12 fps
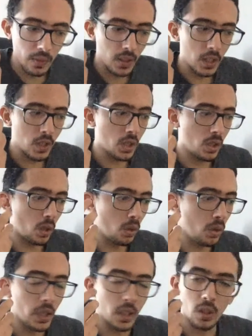in itself
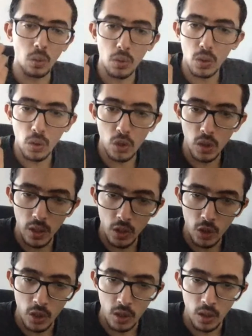is related on
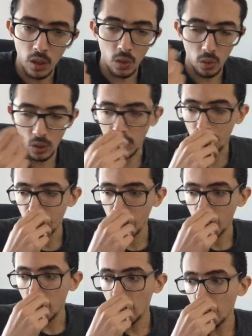social engineering.
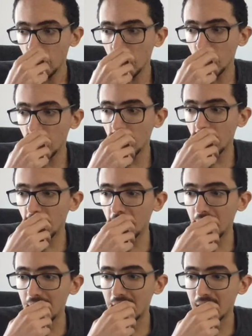Okay,
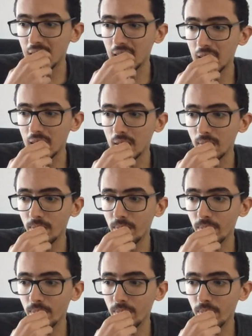it's